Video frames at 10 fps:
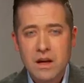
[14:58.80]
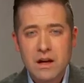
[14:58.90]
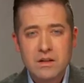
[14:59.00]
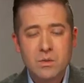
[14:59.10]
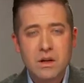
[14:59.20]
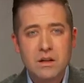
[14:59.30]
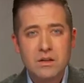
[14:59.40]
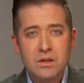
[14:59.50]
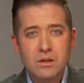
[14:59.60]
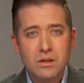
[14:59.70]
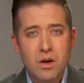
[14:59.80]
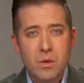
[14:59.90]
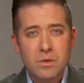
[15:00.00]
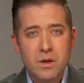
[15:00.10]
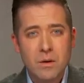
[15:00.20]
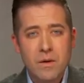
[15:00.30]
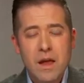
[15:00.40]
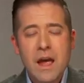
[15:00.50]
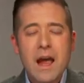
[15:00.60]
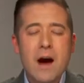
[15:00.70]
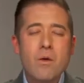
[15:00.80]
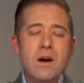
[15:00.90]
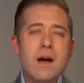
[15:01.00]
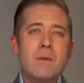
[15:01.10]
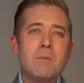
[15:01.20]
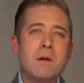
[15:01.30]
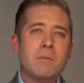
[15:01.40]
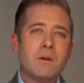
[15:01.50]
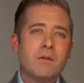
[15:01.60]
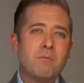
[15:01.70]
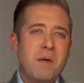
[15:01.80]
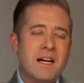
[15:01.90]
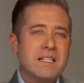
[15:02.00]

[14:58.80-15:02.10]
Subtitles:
Yes, we can certainly hope so. Hey, I wonder how many people have